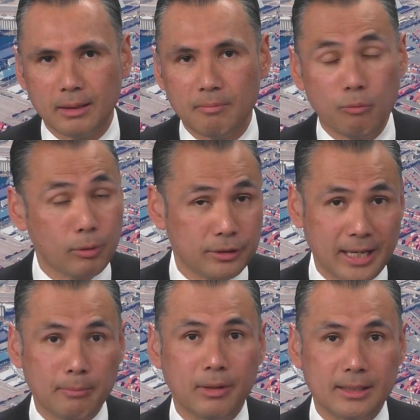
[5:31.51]
For
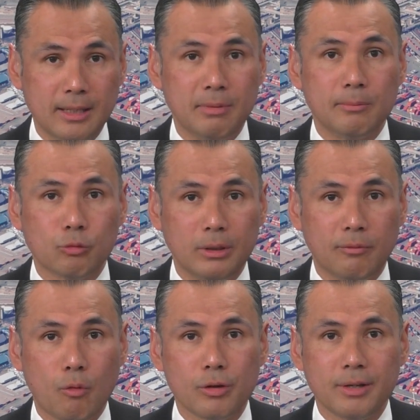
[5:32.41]
example, at
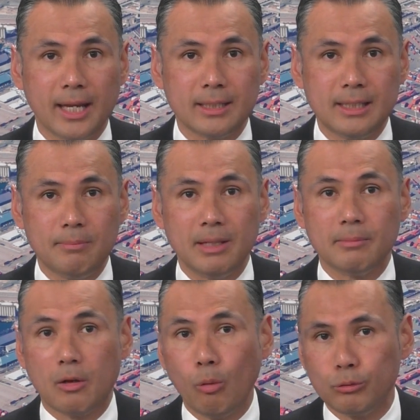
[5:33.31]
TPM24, you had TPM
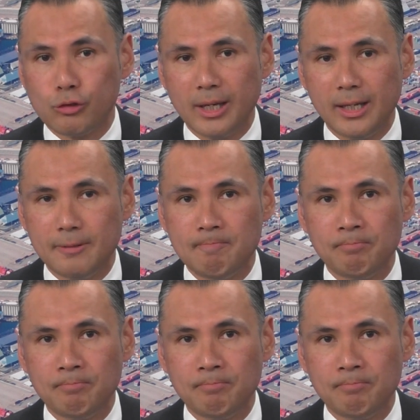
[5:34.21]
Cold Chain,